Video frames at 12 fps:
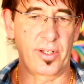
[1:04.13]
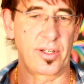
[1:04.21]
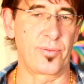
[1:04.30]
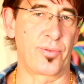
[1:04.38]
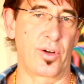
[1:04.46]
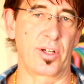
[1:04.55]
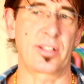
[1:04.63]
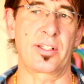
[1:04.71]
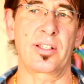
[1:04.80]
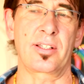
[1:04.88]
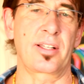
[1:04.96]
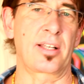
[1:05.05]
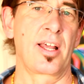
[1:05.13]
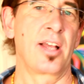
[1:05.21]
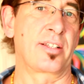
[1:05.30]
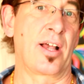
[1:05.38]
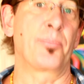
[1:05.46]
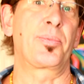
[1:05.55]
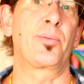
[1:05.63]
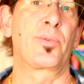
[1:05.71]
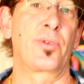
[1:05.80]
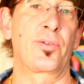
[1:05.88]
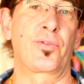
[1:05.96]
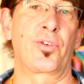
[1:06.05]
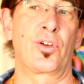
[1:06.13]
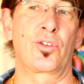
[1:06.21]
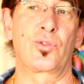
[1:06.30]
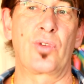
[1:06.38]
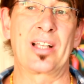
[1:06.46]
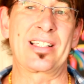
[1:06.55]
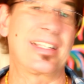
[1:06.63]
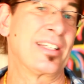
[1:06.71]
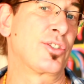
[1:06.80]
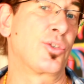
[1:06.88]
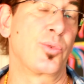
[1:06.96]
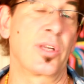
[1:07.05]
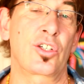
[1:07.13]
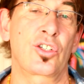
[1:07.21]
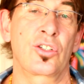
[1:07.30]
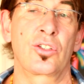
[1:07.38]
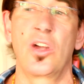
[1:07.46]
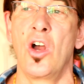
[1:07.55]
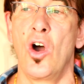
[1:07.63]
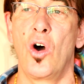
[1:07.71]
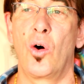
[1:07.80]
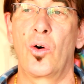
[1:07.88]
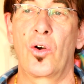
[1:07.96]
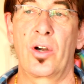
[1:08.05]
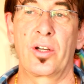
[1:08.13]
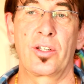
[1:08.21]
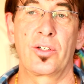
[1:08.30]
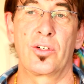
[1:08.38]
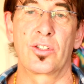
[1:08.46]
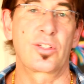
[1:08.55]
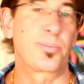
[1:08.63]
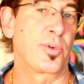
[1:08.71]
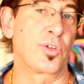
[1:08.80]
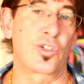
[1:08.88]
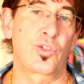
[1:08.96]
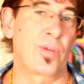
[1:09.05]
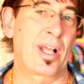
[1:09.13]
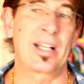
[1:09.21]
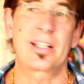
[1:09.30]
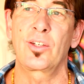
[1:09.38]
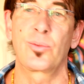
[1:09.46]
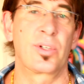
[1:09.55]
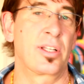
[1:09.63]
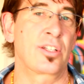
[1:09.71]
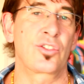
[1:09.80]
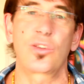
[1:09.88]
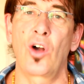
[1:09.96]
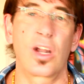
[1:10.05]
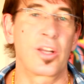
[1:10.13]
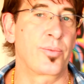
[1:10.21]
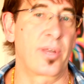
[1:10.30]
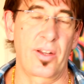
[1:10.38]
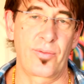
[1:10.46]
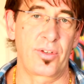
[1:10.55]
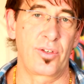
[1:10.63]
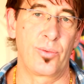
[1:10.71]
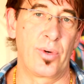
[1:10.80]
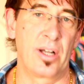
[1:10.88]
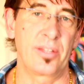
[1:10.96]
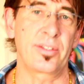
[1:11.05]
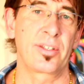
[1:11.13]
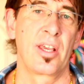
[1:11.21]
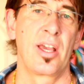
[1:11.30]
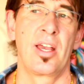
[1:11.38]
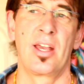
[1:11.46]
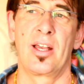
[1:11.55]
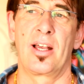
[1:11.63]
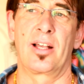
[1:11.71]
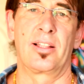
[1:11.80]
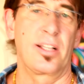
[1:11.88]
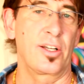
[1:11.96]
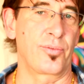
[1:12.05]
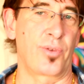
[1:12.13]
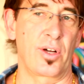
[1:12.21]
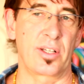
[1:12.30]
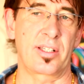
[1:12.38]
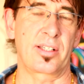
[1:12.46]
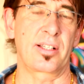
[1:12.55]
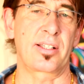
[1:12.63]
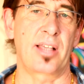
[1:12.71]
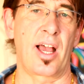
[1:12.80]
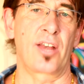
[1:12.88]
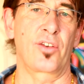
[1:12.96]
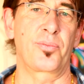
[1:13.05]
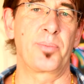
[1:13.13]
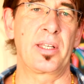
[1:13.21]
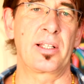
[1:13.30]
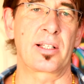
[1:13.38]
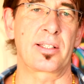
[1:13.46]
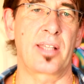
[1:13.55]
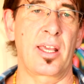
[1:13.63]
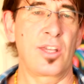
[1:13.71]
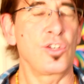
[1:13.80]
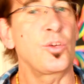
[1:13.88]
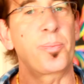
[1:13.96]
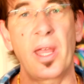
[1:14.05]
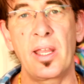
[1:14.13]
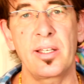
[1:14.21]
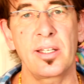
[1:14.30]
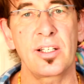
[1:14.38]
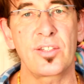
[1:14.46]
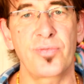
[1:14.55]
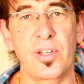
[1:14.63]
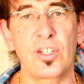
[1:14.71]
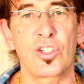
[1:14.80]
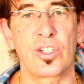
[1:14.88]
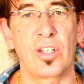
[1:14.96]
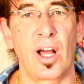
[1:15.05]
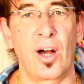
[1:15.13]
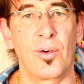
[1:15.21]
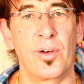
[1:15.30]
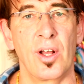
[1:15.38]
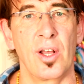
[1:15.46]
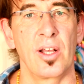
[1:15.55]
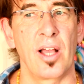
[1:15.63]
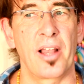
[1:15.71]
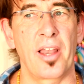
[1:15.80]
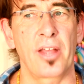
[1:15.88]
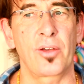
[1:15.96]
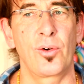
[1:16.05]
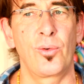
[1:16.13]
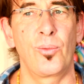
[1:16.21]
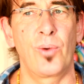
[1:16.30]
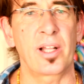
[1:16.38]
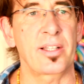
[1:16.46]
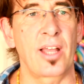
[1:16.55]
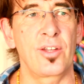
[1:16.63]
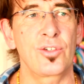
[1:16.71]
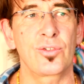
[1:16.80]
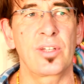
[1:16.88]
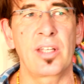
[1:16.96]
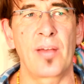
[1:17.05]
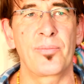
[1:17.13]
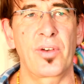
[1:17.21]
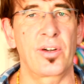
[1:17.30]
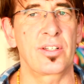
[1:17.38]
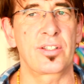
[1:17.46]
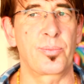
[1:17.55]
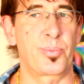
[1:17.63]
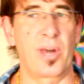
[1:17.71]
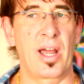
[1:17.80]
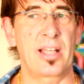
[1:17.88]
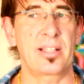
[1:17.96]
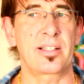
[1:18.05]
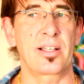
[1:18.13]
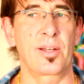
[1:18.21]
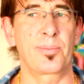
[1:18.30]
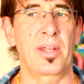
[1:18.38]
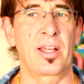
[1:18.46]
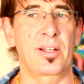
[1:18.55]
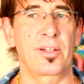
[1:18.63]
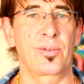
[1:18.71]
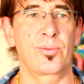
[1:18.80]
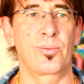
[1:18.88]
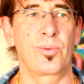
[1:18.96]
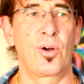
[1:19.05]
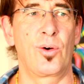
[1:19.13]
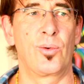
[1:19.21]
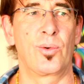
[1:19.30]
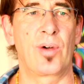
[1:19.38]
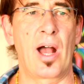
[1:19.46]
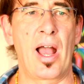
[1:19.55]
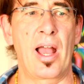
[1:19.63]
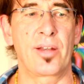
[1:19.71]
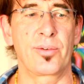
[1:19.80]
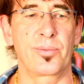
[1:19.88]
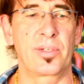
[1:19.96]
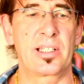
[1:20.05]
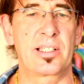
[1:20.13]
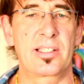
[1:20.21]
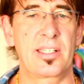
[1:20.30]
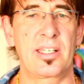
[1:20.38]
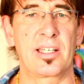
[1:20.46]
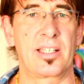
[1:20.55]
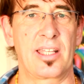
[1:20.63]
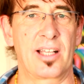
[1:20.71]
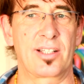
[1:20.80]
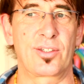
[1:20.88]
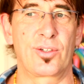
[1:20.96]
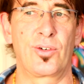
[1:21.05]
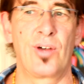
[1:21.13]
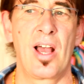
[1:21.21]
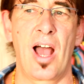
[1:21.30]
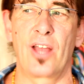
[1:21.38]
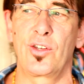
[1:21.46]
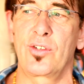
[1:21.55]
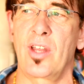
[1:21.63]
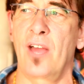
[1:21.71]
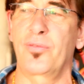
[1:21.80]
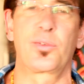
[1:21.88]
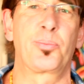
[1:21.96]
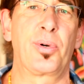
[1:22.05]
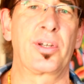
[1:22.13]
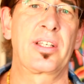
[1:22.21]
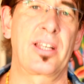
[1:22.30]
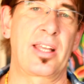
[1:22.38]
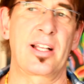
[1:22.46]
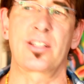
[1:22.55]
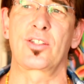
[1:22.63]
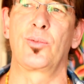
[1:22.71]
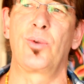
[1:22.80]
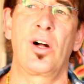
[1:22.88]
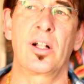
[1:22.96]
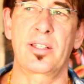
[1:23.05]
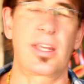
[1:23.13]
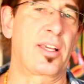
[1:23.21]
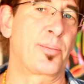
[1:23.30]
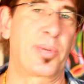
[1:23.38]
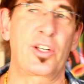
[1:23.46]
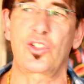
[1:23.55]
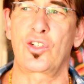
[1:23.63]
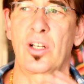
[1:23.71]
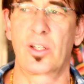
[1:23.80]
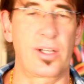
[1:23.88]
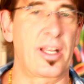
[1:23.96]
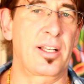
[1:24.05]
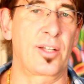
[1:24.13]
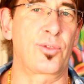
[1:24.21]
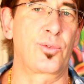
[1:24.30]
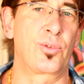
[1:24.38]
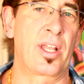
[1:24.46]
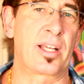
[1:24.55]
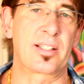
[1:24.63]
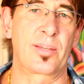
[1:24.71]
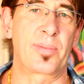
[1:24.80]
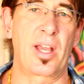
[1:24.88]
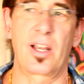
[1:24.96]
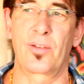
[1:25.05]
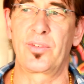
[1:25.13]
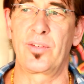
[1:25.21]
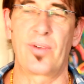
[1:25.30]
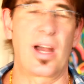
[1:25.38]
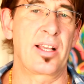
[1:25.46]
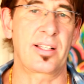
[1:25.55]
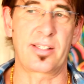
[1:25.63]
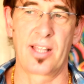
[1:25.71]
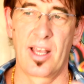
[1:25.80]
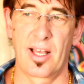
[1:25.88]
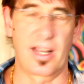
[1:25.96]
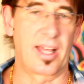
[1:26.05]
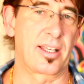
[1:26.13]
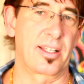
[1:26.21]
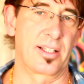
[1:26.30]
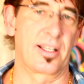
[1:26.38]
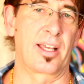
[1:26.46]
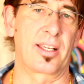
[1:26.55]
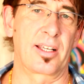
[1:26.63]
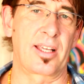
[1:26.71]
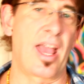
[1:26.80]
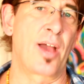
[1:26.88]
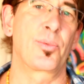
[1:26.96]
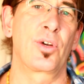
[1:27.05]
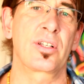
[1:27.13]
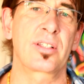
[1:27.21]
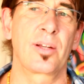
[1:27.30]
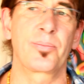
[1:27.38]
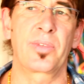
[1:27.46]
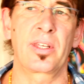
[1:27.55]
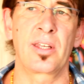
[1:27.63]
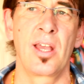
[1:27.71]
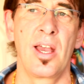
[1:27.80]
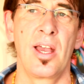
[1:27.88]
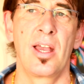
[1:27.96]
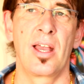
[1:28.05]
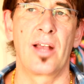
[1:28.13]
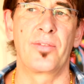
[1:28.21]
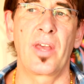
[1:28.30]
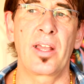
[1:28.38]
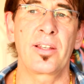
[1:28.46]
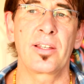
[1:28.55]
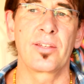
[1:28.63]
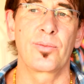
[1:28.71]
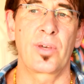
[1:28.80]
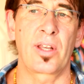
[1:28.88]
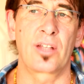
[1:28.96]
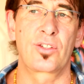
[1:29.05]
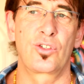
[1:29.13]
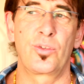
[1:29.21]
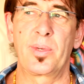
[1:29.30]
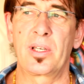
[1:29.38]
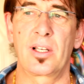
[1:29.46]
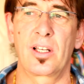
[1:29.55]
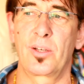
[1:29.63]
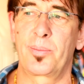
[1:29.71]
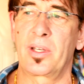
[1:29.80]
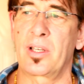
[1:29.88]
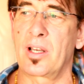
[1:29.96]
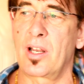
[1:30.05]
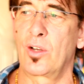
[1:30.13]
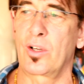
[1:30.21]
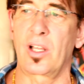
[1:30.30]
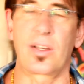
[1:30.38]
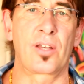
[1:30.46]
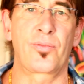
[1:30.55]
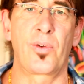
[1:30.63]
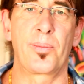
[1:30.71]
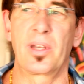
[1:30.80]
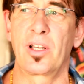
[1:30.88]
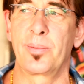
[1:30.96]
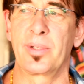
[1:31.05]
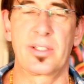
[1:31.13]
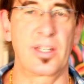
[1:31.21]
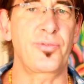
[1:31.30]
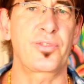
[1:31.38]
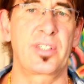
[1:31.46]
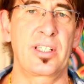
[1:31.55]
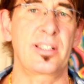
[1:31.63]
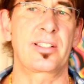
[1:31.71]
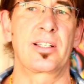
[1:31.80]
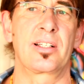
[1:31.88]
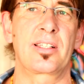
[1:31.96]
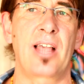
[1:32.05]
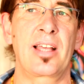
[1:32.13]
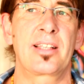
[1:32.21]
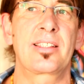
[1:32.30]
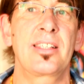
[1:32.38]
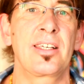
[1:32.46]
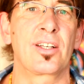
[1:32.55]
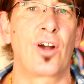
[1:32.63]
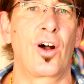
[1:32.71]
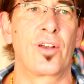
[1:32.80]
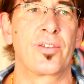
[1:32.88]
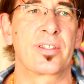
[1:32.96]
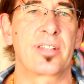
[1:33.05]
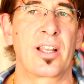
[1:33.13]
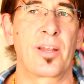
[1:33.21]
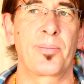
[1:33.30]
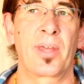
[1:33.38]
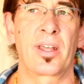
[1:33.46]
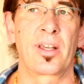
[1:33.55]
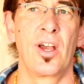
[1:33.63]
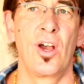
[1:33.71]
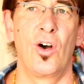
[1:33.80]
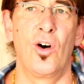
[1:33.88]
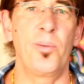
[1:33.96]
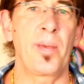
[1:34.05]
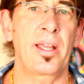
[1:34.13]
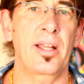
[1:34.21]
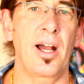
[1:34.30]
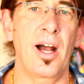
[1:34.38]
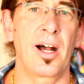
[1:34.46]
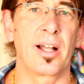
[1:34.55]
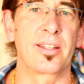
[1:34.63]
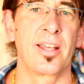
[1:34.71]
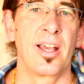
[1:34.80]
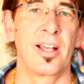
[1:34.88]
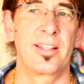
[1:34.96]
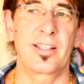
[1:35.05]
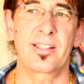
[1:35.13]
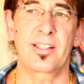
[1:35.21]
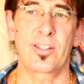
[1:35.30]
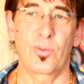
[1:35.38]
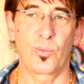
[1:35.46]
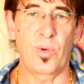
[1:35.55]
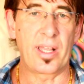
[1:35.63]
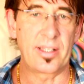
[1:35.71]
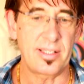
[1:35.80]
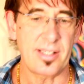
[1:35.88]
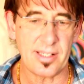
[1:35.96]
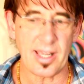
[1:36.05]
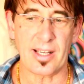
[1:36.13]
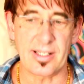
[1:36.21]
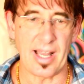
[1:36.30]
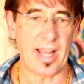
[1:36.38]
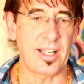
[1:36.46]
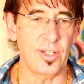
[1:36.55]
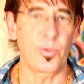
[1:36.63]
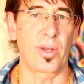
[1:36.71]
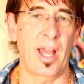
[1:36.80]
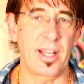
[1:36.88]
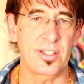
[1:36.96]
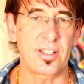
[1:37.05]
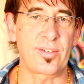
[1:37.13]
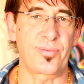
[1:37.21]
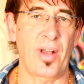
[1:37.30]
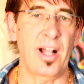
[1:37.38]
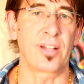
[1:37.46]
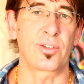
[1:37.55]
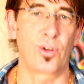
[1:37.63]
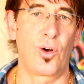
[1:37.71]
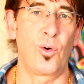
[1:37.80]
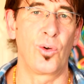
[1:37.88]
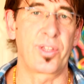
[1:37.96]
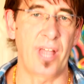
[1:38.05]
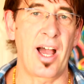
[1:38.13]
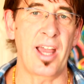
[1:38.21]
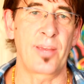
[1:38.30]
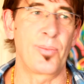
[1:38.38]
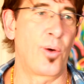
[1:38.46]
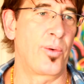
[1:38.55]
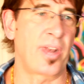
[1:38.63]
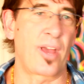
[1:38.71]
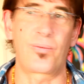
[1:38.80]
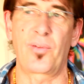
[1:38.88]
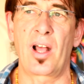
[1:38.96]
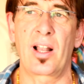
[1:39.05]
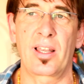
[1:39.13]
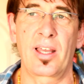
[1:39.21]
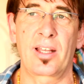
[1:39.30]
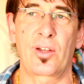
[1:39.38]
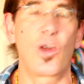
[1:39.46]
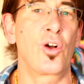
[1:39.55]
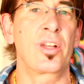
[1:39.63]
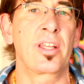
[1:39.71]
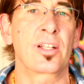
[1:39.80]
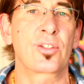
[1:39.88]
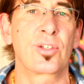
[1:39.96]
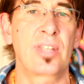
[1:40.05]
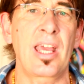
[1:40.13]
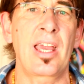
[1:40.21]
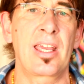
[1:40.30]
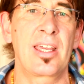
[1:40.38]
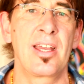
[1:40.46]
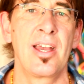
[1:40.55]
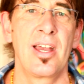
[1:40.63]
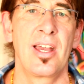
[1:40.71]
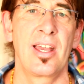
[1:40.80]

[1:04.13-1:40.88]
little voices that some people refer to as intuition, or, you know, spirituality, religion, call it whatever you want. Little voices inside of me that say, your painting is finished now. And I go, what? I'm very surprised, and I'm like, whoa, I don't really see it yet. So I usually have to put it against the wall, take a picture, look at it through like some kind of device, like a camera or something. And then when I zoom in a little bit and I look at it from a little bit distance, I see it all of a sudden. I'm like, oh my God, this is exactly what I just felt the whole time, or what I felt like earlier today.